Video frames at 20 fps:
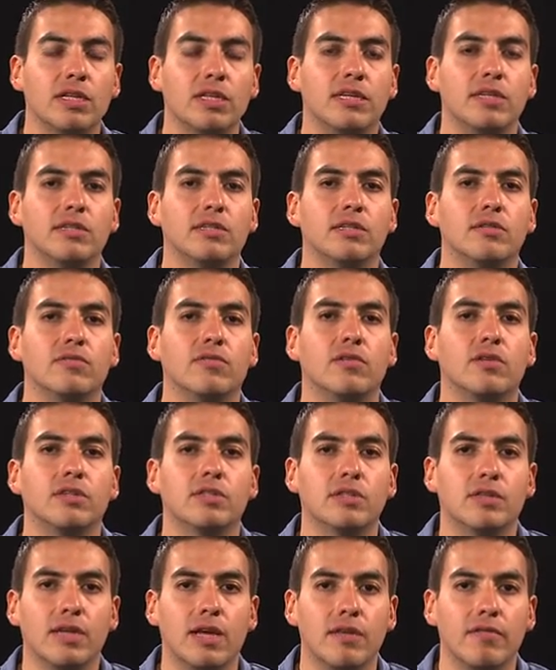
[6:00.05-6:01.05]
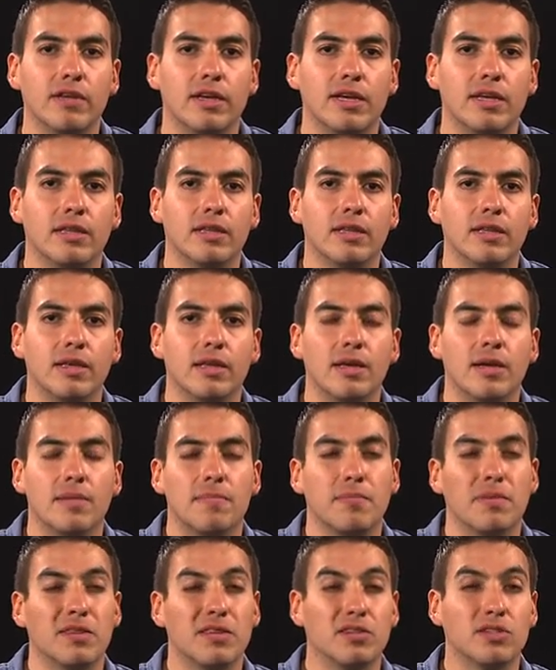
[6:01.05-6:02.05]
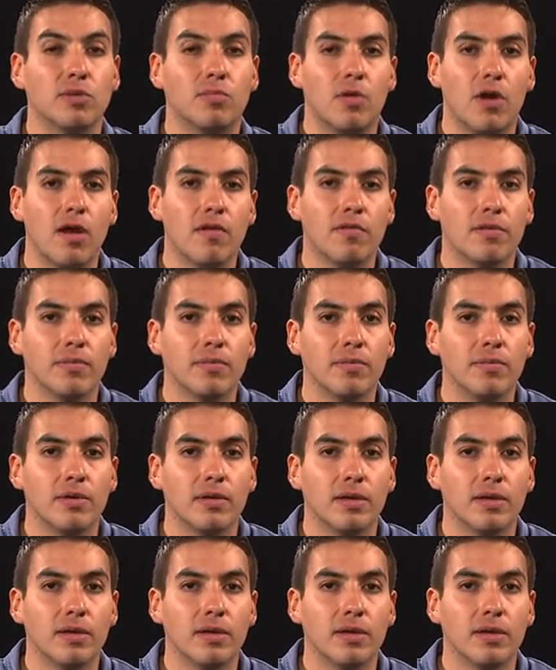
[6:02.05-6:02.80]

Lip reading: easier for us to navigate. But there's a problem.